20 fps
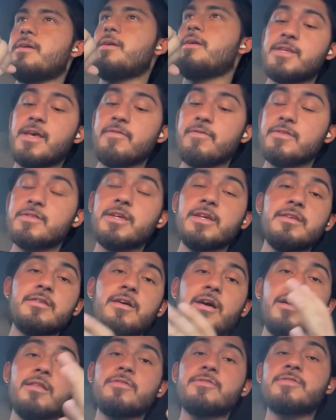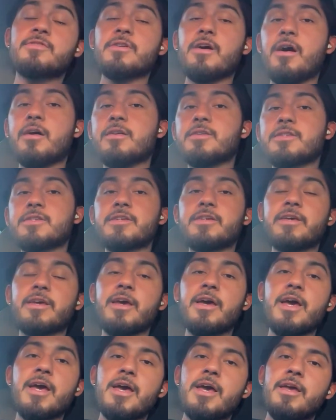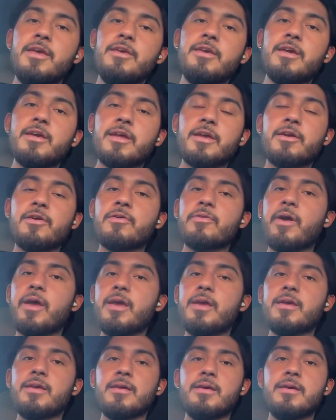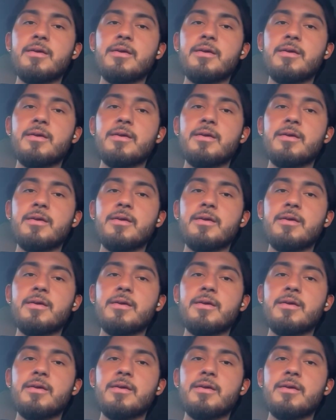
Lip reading: $17, honestly, you get a great